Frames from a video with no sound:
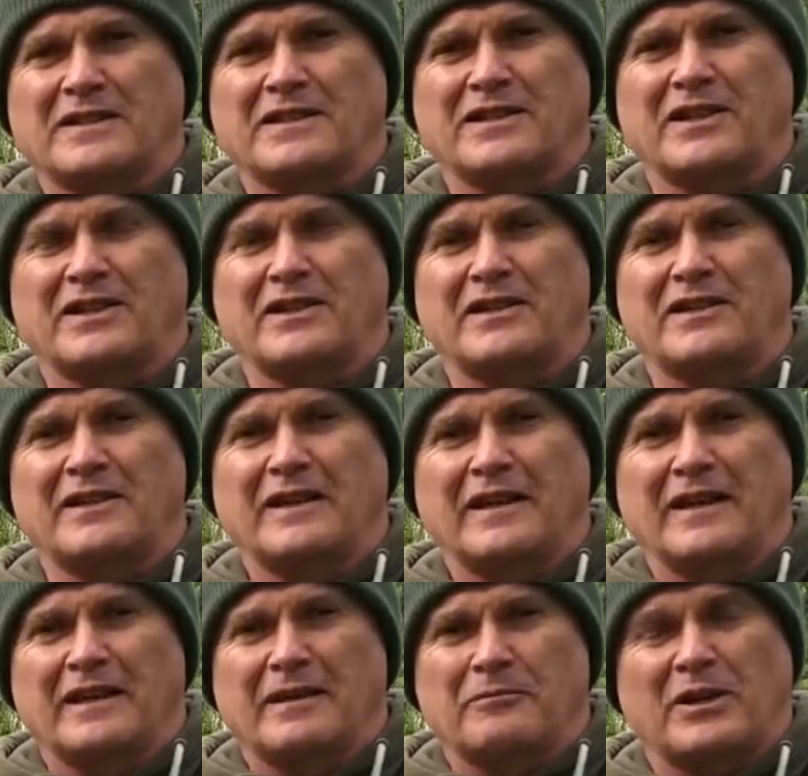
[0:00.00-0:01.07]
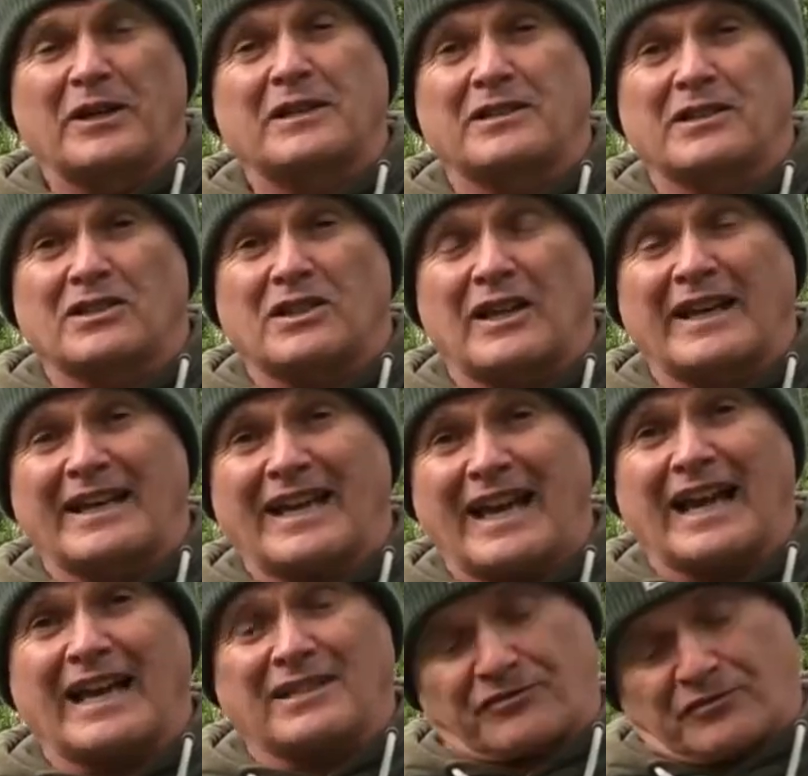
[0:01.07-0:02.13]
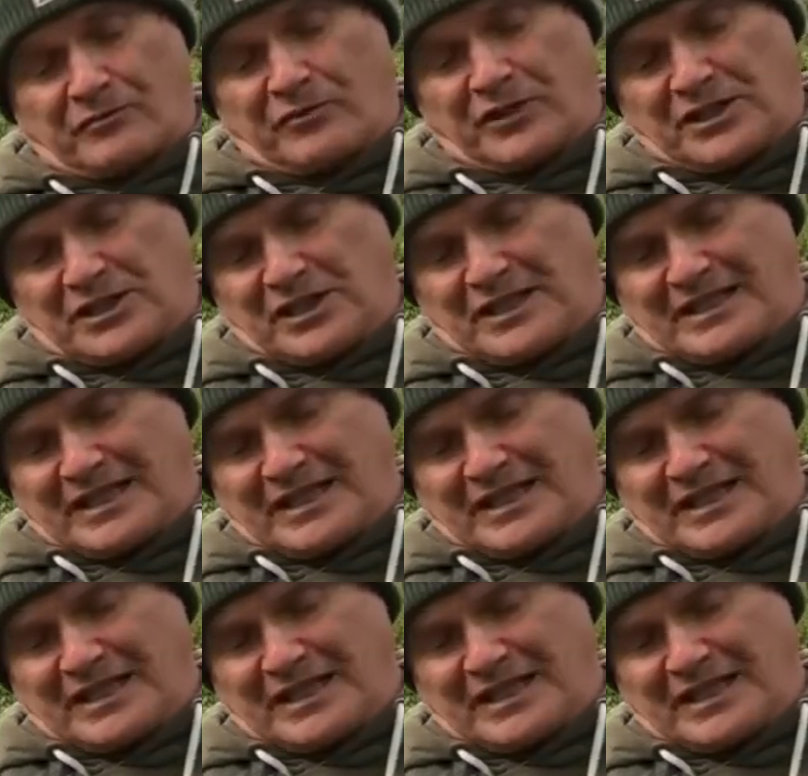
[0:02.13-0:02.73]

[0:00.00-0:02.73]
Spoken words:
deter predators like cats from reaching